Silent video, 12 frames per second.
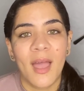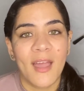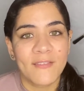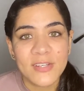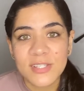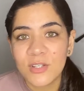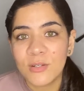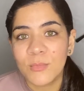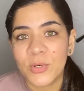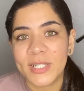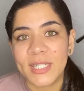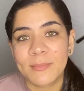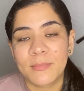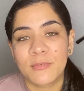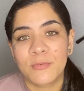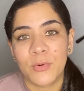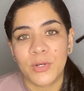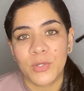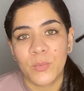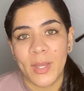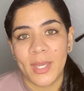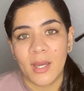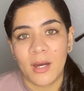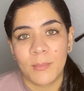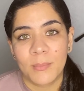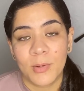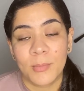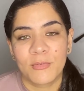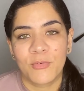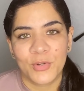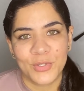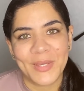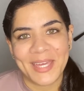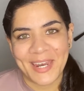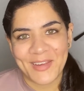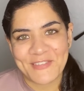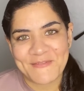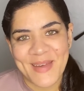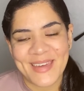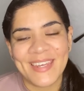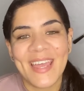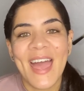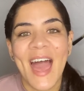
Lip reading: every single morning before you wake up or before you get out of bed,